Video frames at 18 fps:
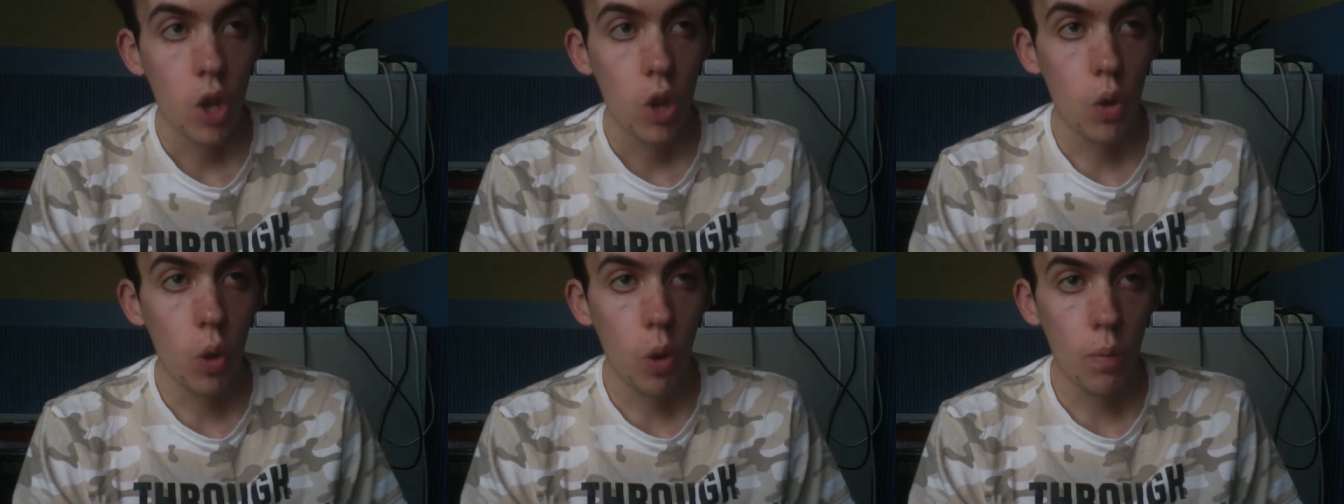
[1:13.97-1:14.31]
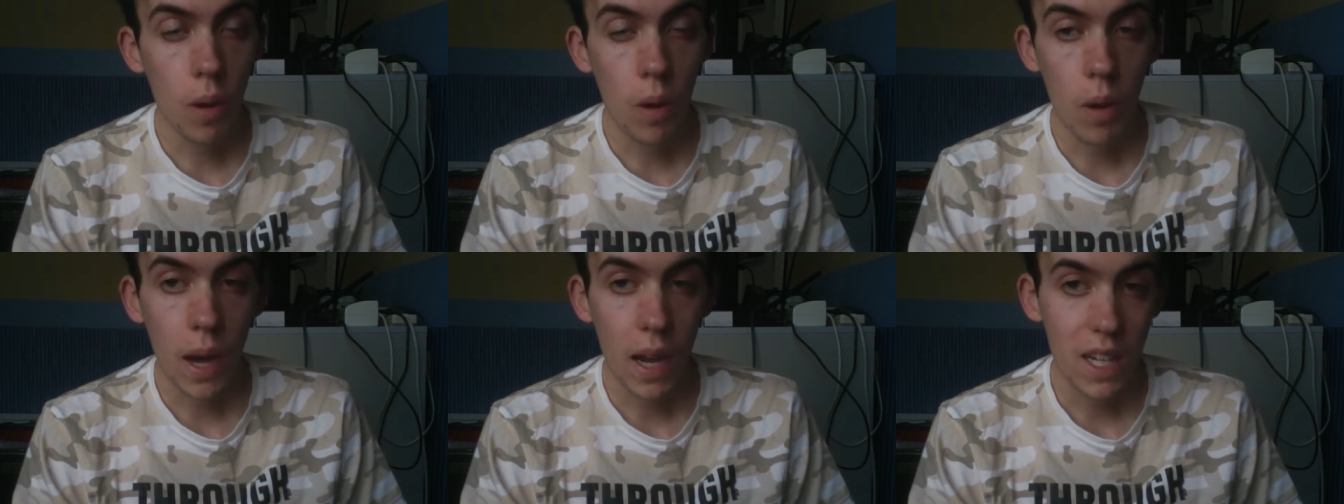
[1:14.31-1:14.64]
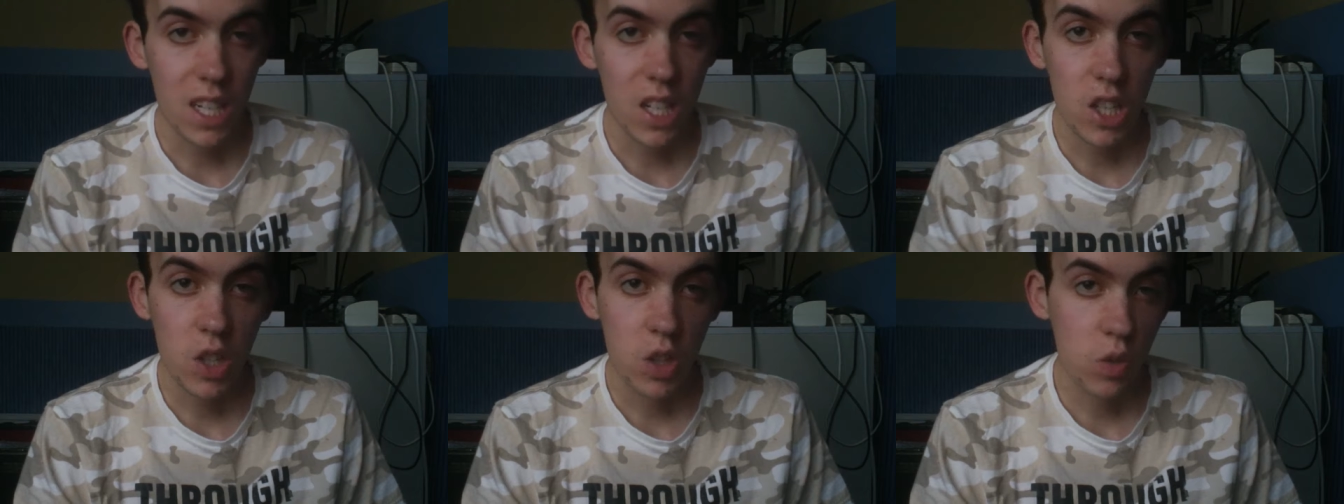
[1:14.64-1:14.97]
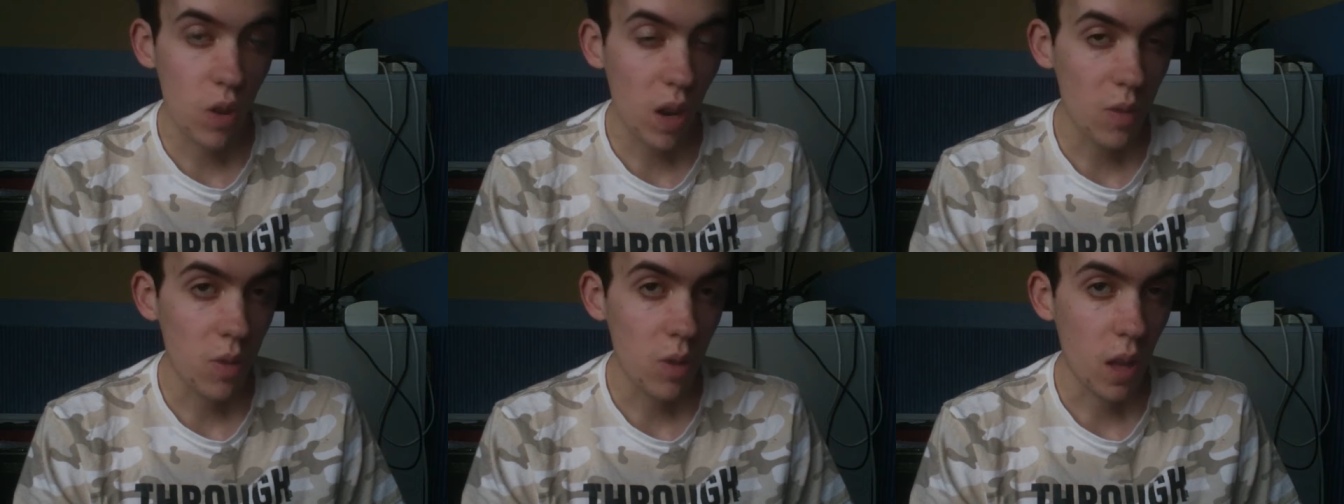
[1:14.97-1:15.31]
Laura Bell I actually
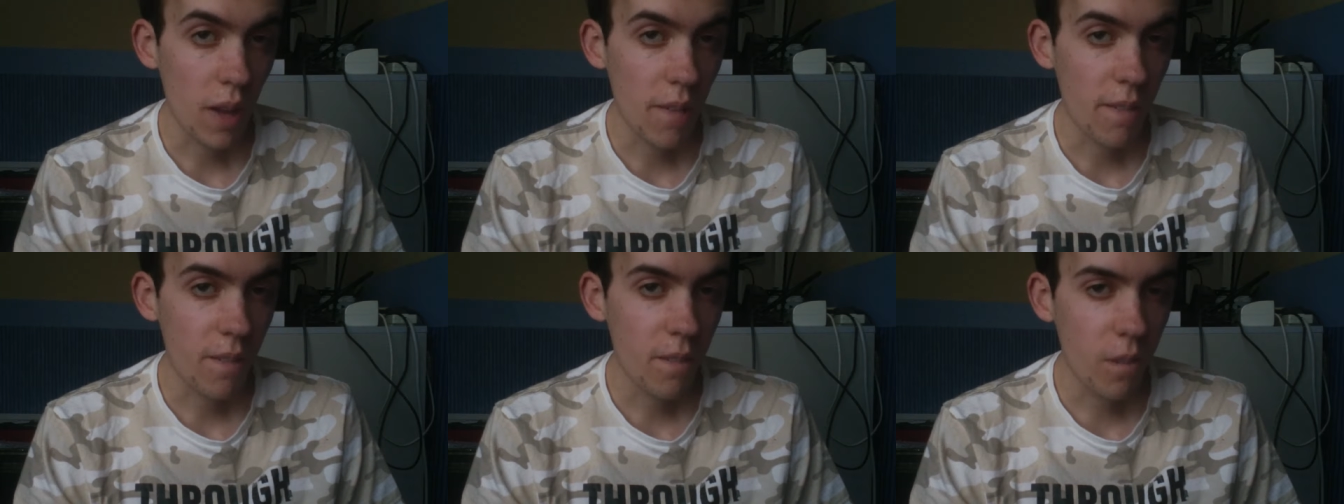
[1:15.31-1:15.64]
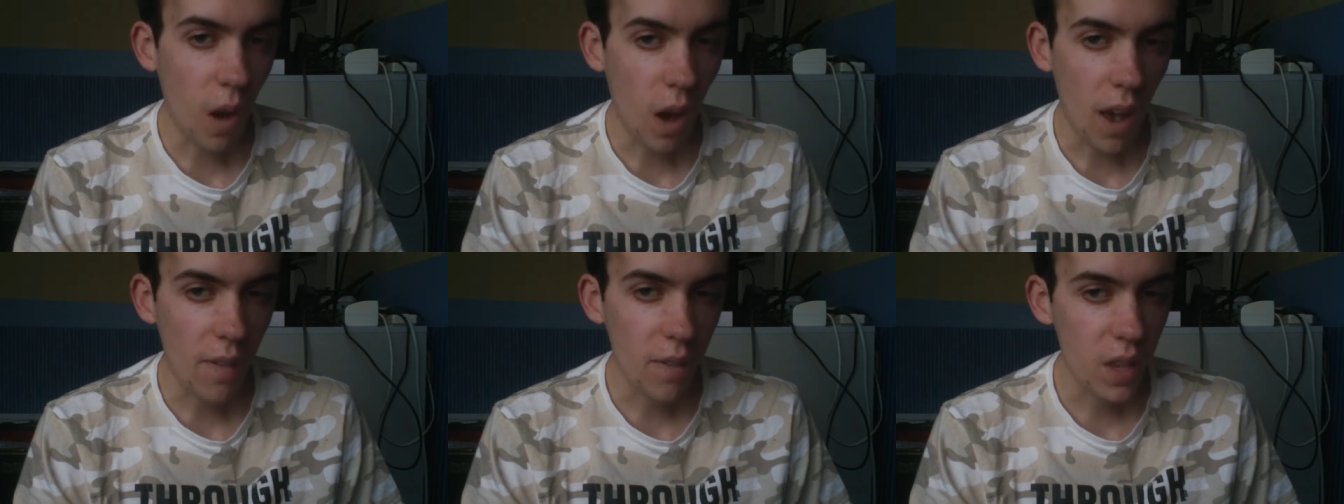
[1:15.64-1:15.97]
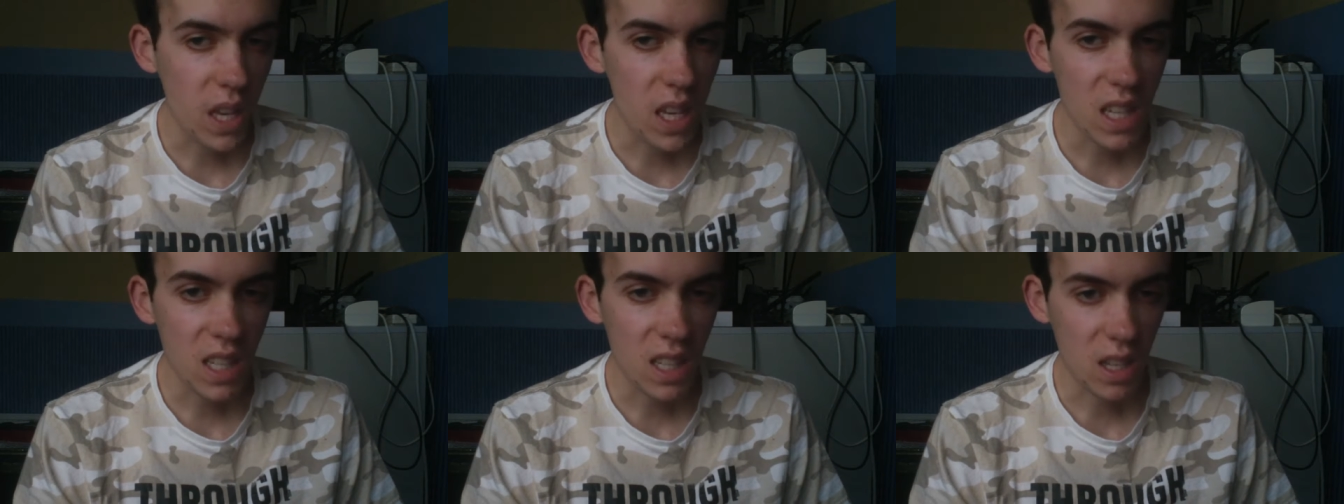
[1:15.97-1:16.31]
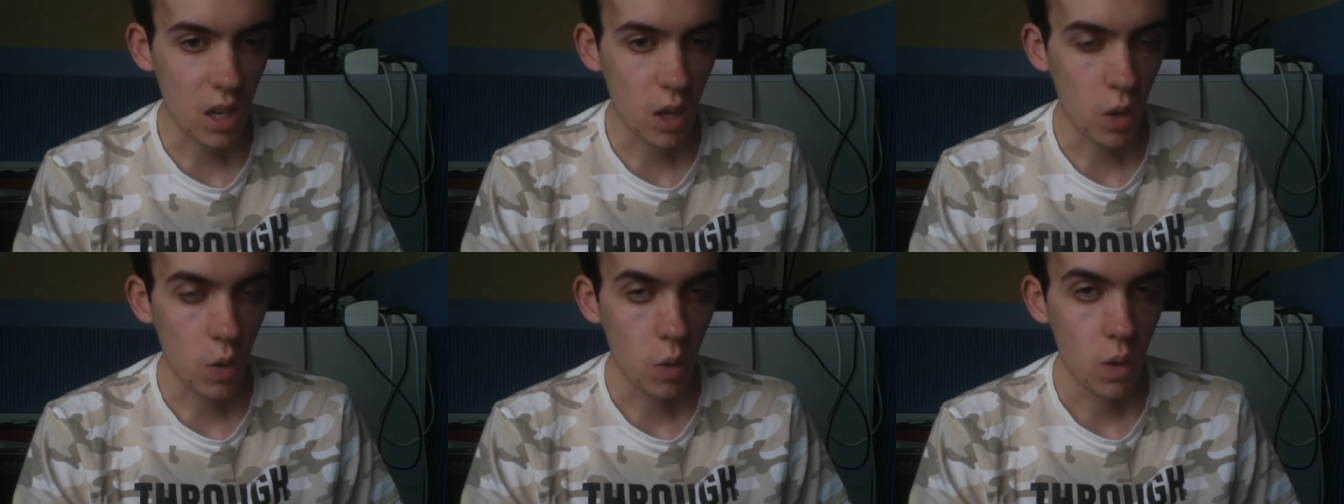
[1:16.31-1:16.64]
subscribed to like five years
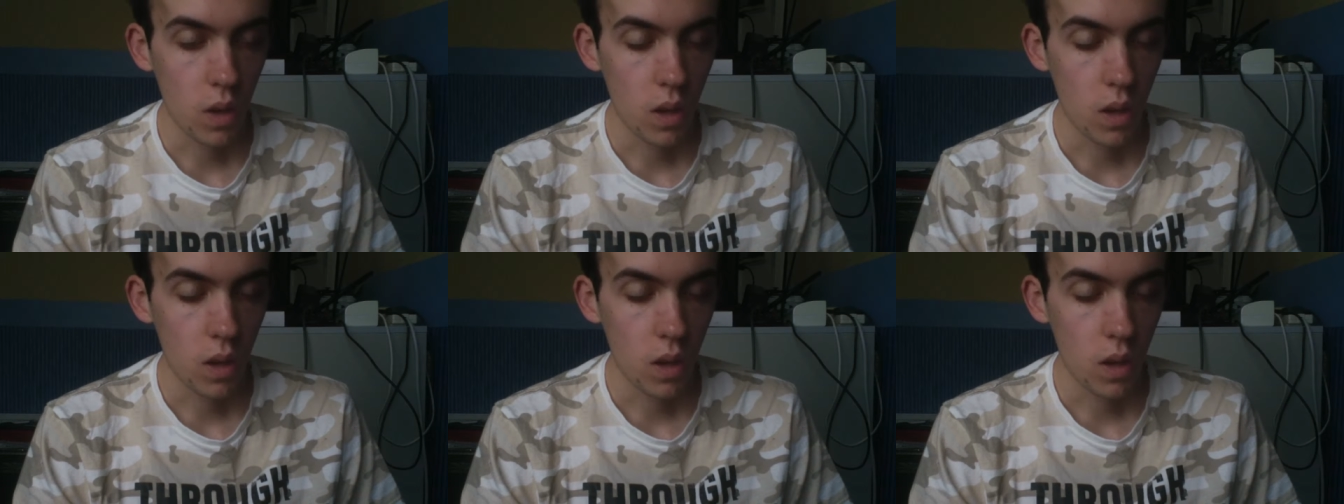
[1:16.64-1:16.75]
ago.